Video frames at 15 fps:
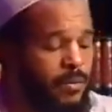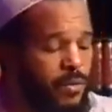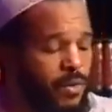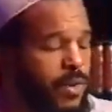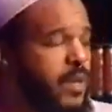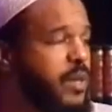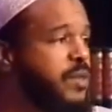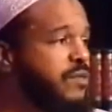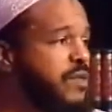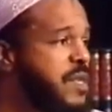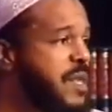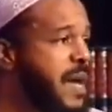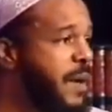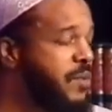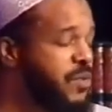more than
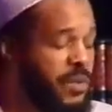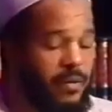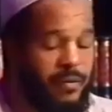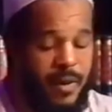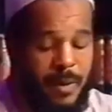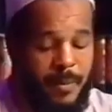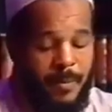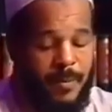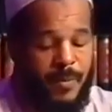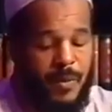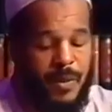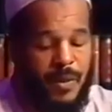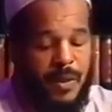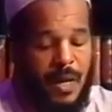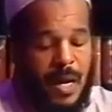3,000 of them
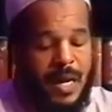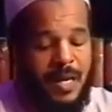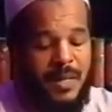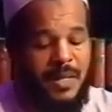had